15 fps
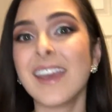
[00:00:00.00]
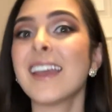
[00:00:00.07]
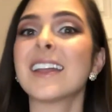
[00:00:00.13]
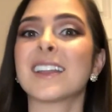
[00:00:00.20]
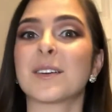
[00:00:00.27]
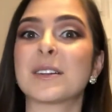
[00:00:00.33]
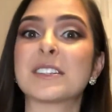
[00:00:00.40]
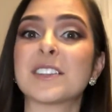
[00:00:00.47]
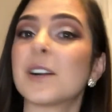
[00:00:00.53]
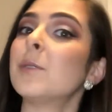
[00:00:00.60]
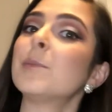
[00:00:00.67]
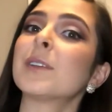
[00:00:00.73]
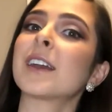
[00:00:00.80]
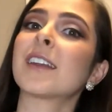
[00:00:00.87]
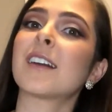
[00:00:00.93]
Now, I don't
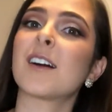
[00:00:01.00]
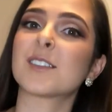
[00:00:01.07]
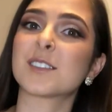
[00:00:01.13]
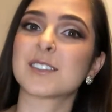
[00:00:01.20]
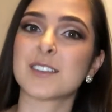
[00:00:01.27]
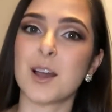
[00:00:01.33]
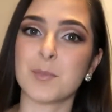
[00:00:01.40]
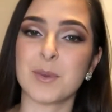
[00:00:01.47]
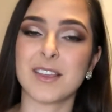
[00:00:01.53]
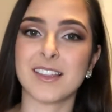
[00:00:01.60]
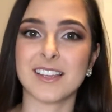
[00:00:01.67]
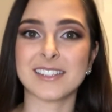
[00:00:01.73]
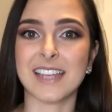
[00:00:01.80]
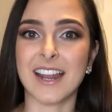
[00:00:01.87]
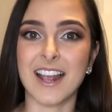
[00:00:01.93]
plan on stopping
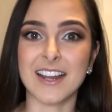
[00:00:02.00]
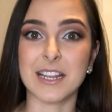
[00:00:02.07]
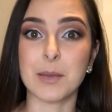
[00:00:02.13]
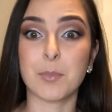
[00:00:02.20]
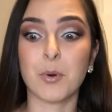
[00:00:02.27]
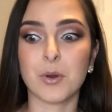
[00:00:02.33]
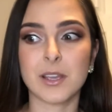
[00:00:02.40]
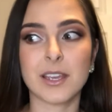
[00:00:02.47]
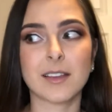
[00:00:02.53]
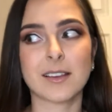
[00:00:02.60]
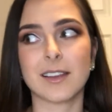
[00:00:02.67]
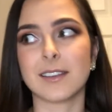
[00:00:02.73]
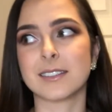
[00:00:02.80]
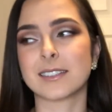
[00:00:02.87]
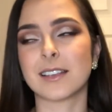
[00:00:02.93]
this at any point
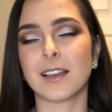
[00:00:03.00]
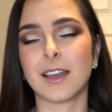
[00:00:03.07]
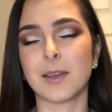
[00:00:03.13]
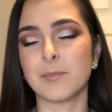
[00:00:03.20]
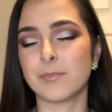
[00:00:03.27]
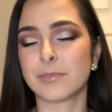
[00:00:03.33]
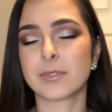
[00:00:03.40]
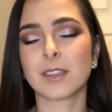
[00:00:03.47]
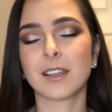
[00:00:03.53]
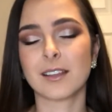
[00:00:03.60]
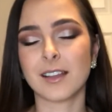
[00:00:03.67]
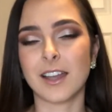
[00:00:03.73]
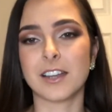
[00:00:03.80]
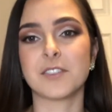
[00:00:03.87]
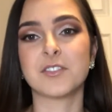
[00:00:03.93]
because I'm
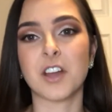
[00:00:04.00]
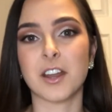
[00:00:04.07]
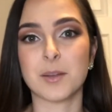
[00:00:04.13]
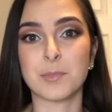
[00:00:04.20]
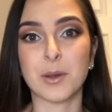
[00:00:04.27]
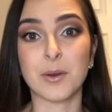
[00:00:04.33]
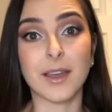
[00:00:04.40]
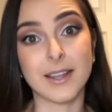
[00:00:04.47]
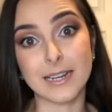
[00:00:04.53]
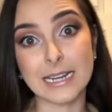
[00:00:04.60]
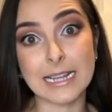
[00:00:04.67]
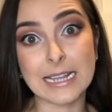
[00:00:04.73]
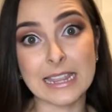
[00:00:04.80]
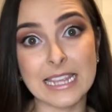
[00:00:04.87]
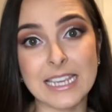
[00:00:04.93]
kind of not about
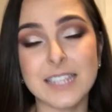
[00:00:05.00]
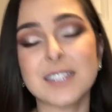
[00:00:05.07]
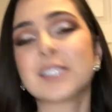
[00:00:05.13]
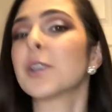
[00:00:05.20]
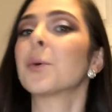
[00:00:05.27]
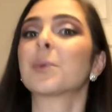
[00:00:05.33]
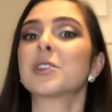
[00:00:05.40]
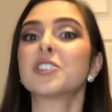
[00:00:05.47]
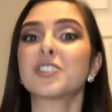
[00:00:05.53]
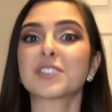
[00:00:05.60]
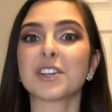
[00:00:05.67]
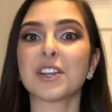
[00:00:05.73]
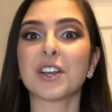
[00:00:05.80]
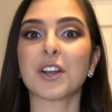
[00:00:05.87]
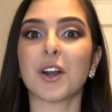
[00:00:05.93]
editing things, so we're just
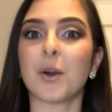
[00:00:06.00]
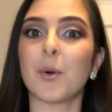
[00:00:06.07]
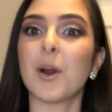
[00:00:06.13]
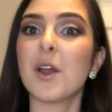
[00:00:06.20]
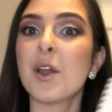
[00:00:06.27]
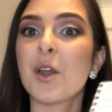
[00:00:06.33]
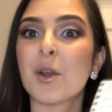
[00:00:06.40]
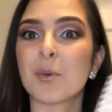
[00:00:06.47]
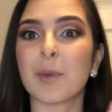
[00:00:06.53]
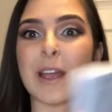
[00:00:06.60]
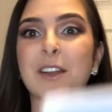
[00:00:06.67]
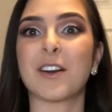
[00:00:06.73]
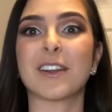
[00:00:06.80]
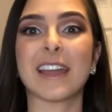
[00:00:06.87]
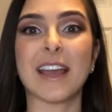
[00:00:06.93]
gonna go right
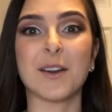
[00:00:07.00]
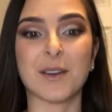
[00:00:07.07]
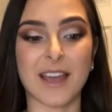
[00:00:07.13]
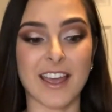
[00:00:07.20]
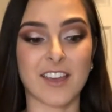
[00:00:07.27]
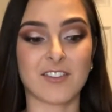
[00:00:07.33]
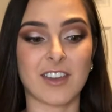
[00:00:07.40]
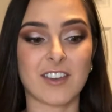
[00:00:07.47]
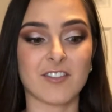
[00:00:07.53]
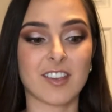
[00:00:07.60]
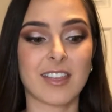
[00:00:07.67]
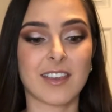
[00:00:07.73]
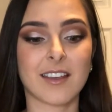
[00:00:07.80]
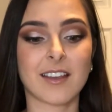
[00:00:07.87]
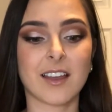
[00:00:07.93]
on out. I have
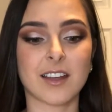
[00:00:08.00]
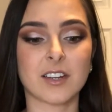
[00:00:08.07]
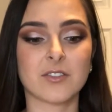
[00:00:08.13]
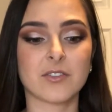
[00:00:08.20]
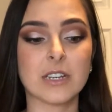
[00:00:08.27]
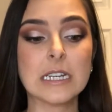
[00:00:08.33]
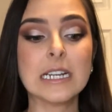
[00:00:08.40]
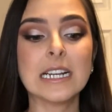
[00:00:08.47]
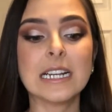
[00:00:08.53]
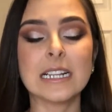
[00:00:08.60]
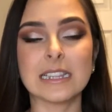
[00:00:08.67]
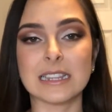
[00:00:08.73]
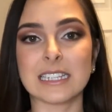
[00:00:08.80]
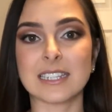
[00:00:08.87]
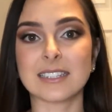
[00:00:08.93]
everything kind of
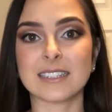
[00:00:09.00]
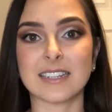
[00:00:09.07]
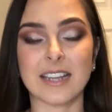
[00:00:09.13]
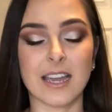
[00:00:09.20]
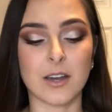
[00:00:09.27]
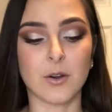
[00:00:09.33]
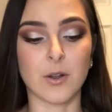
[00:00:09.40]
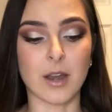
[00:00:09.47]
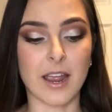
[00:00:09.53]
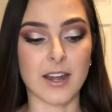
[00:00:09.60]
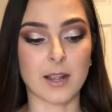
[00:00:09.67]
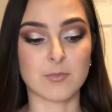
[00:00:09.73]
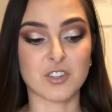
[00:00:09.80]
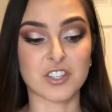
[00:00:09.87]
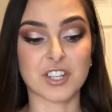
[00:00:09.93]
listed out, and
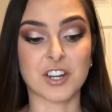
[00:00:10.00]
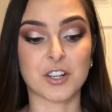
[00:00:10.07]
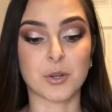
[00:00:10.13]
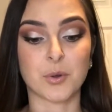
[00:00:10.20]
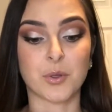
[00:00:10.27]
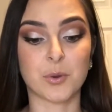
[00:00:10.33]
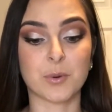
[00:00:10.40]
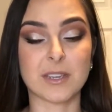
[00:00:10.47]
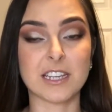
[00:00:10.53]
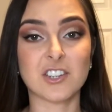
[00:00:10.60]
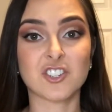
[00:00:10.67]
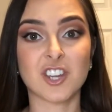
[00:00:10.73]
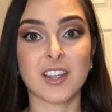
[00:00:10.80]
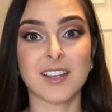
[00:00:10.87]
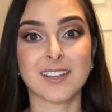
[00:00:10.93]
I'm just gonna go through
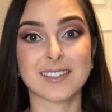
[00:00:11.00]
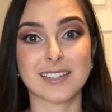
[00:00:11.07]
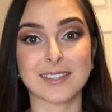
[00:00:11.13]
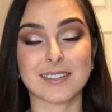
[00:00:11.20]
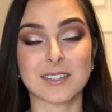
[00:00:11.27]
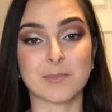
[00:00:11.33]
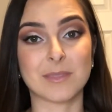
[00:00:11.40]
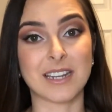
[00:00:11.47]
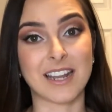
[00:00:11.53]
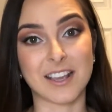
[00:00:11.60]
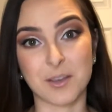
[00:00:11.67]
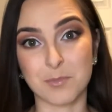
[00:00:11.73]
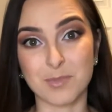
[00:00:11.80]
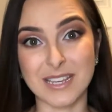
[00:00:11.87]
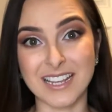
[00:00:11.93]
each system that I
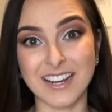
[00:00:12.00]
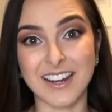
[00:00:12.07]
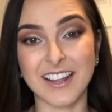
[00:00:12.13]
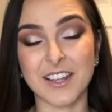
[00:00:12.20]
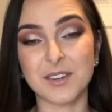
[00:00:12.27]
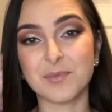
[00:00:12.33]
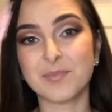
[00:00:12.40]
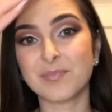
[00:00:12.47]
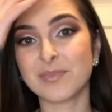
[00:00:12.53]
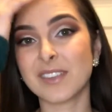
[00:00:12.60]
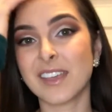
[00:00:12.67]
competed in.